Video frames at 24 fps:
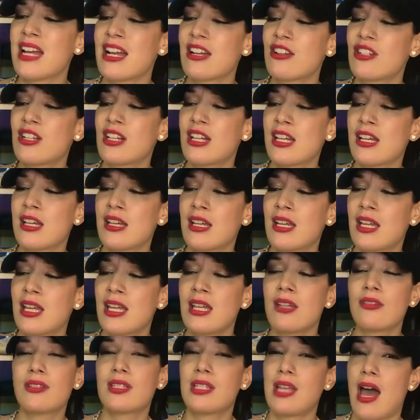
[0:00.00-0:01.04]
actually a
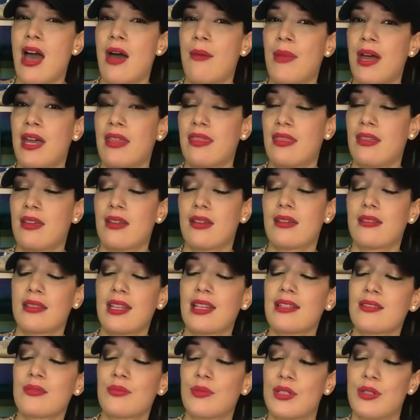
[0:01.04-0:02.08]
heel tab I think
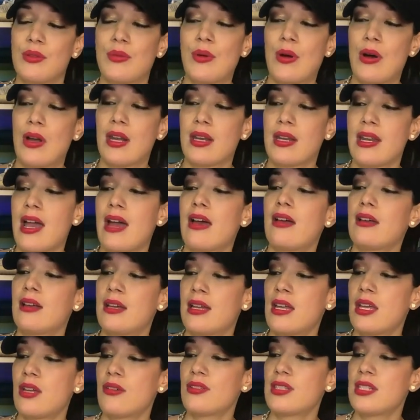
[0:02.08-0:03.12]
that's what you call it yeah a
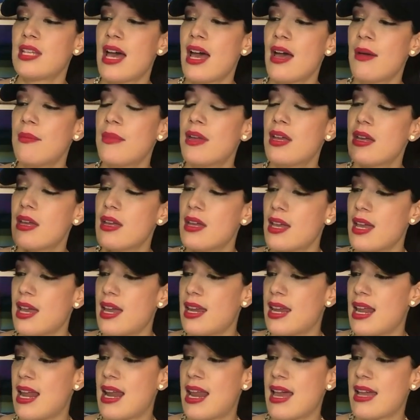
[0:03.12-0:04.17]
heel tab
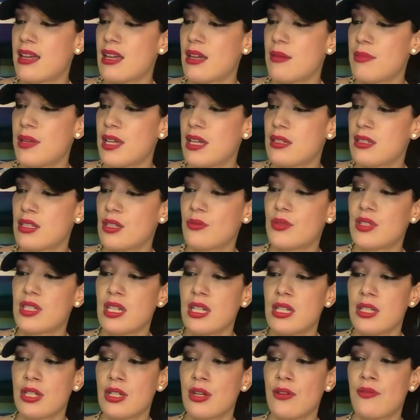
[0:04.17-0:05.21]
and I like it because it was
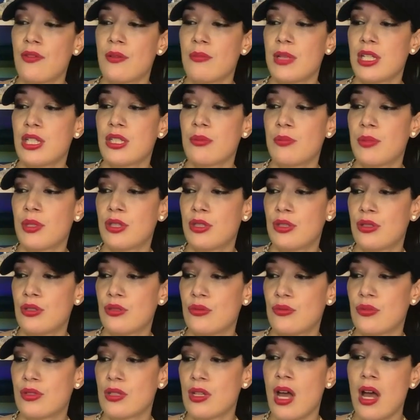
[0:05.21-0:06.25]
easier for me to put the
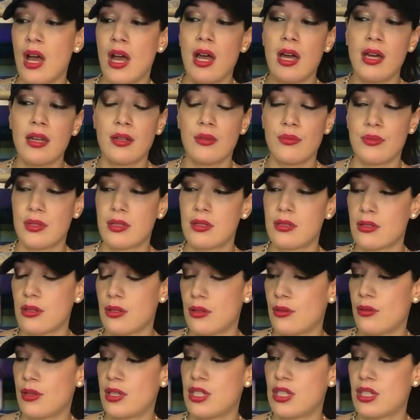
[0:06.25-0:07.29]
shoes on. It was, you
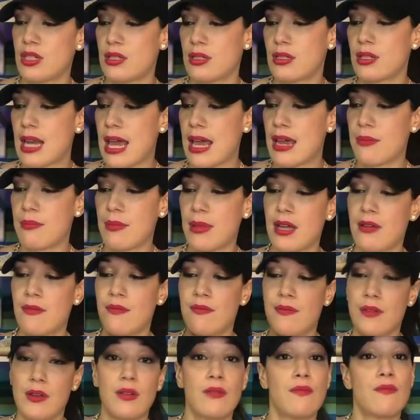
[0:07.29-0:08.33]
know, it just slid my
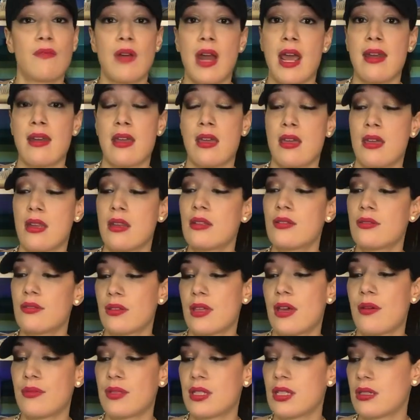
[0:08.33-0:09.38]
foot right in. So
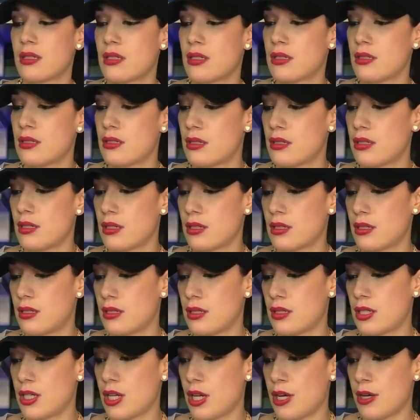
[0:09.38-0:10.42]
that was a, a
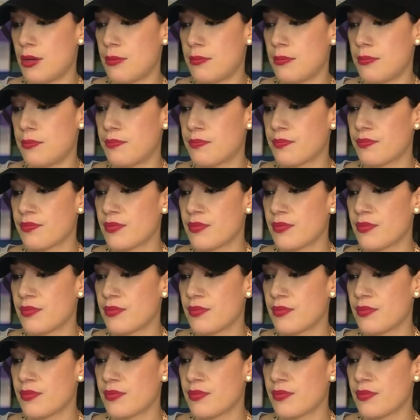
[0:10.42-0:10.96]
good, um,